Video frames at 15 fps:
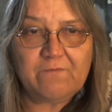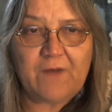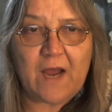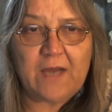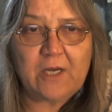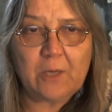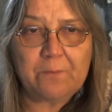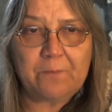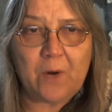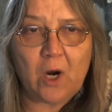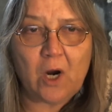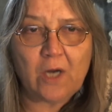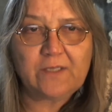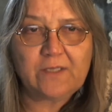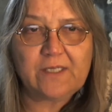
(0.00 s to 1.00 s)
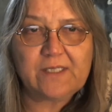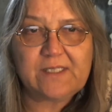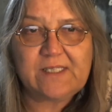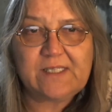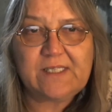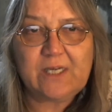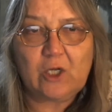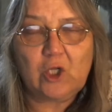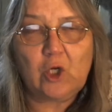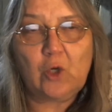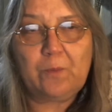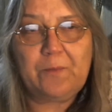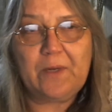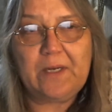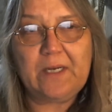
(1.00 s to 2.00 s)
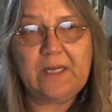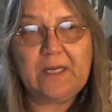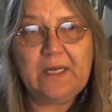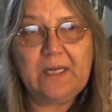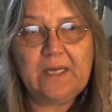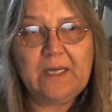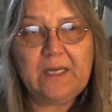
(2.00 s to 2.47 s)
Find a park that's still open